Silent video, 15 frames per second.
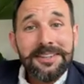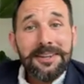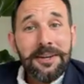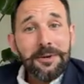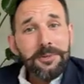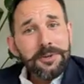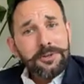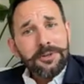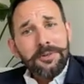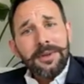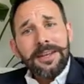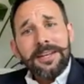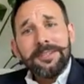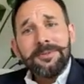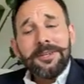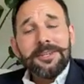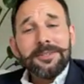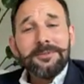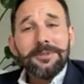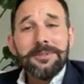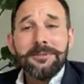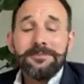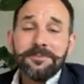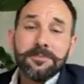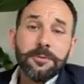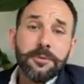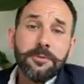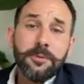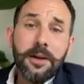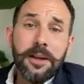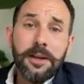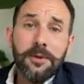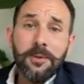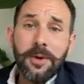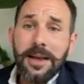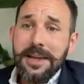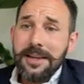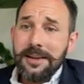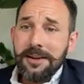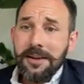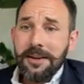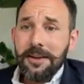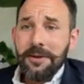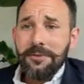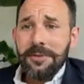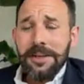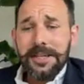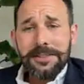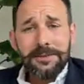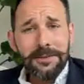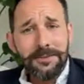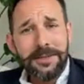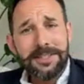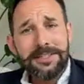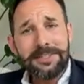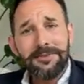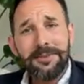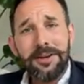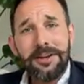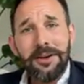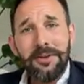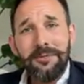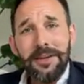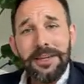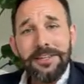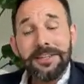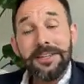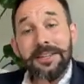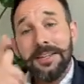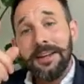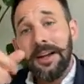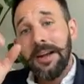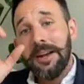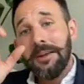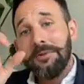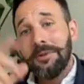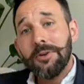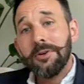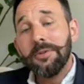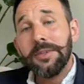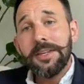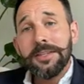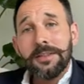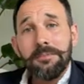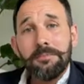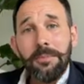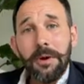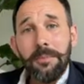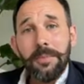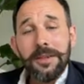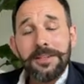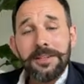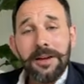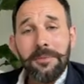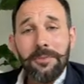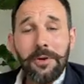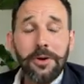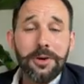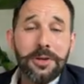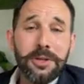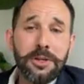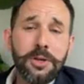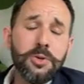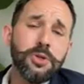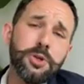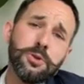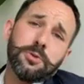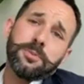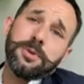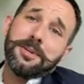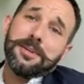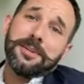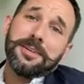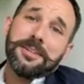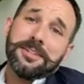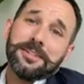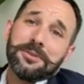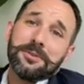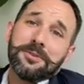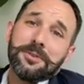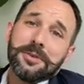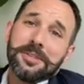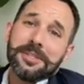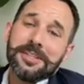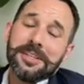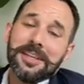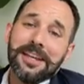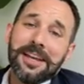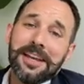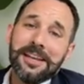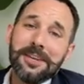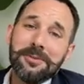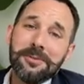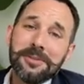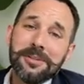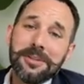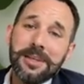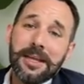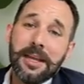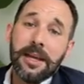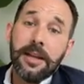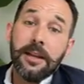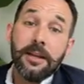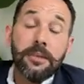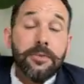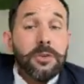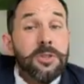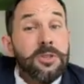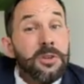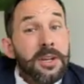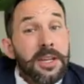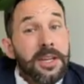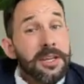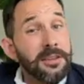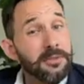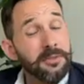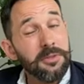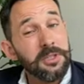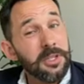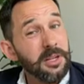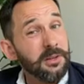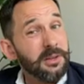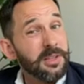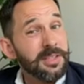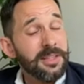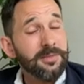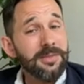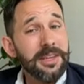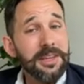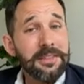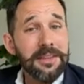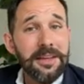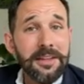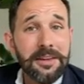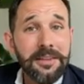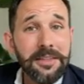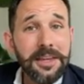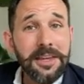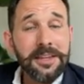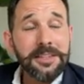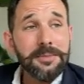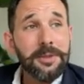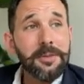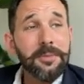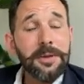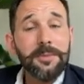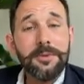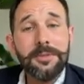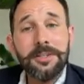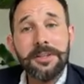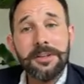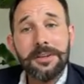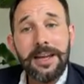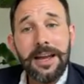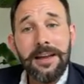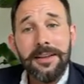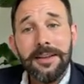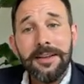I hope you'll join me next week as well. We'll find a way over the next few weeks to find our feet. I'm going to record this and pop this up on YouTube. So if you want to see it again, you most certainly can. And if you enjoyed it and you thought, there's something in there that I think some other people should look at,